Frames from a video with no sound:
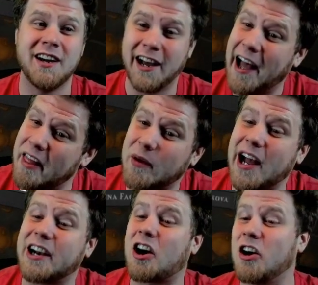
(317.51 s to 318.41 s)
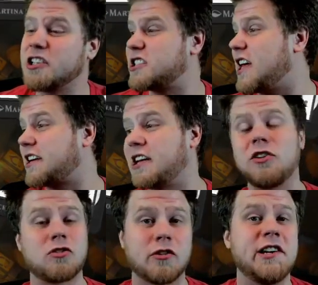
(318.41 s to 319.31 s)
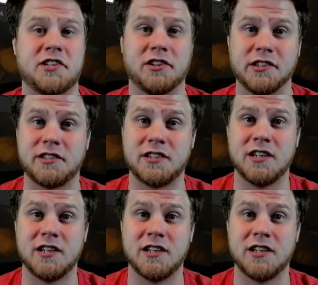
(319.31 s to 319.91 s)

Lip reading: And then we got cards that kill creatures.